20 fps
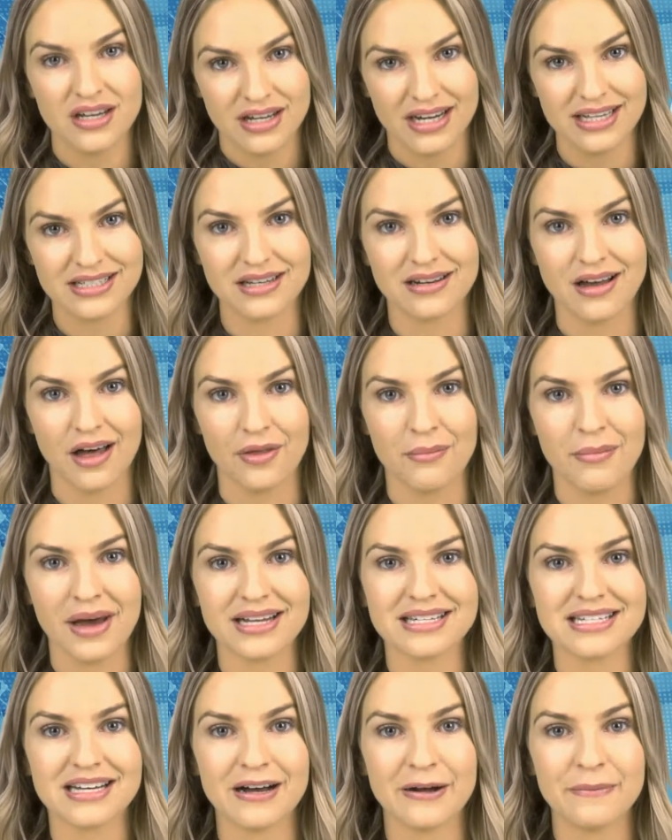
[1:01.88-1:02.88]
is another
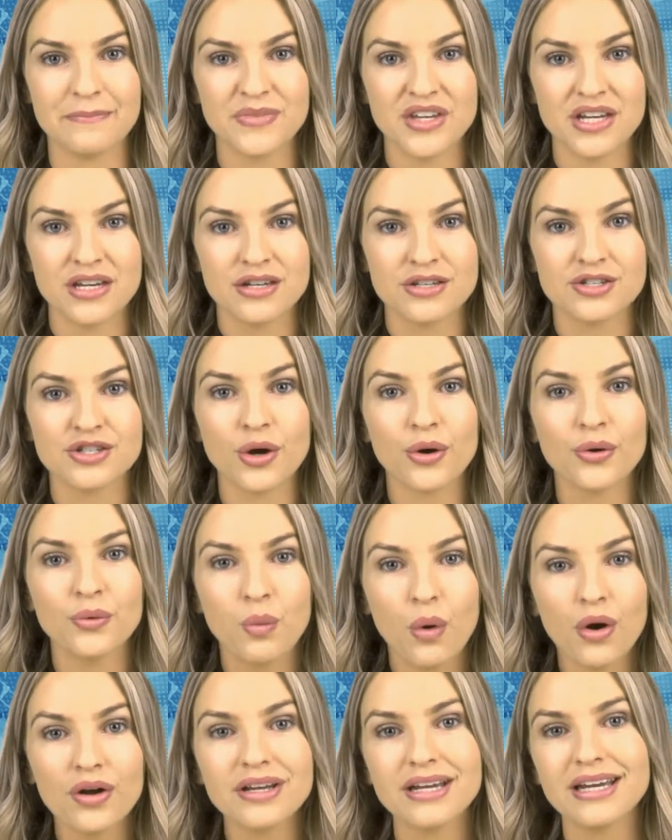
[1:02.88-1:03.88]
matter. So
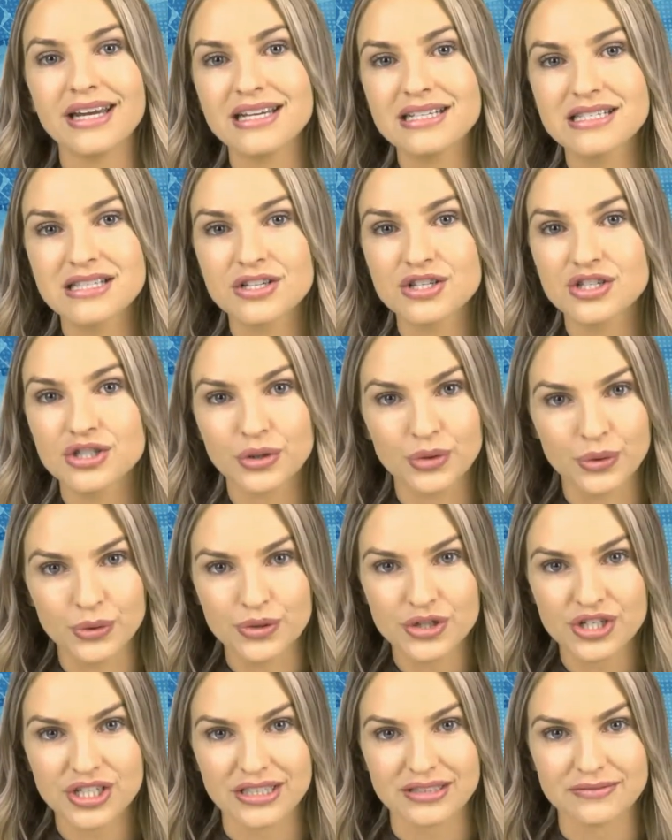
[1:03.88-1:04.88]
what is the
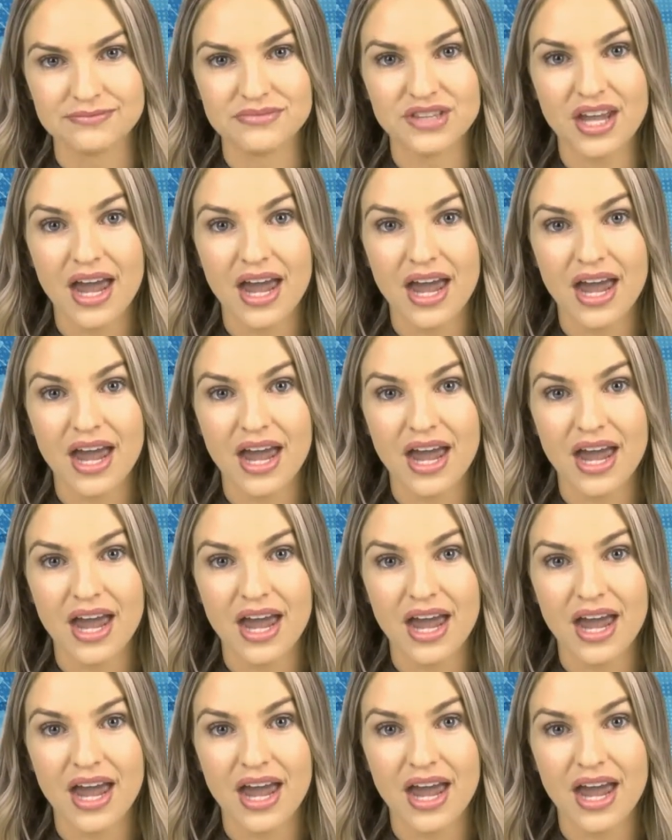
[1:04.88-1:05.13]
solution?